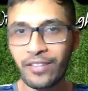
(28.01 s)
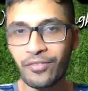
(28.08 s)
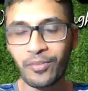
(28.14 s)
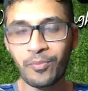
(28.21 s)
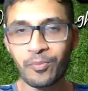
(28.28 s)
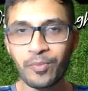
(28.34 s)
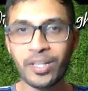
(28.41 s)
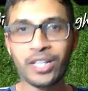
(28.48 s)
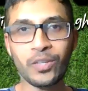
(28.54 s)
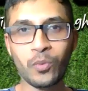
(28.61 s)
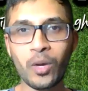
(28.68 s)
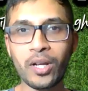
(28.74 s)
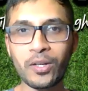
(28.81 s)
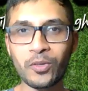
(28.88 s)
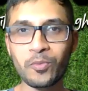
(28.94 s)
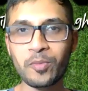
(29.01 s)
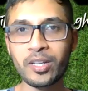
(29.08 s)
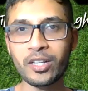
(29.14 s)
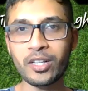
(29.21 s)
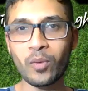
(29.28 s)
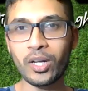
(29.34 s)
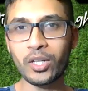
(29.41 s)
from minute 1 to
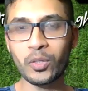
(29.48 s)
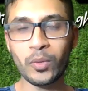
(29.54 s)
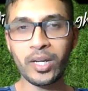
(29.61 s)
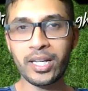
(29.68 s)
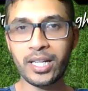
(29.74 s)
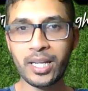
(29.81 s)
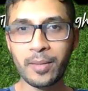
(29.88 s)
minute 120.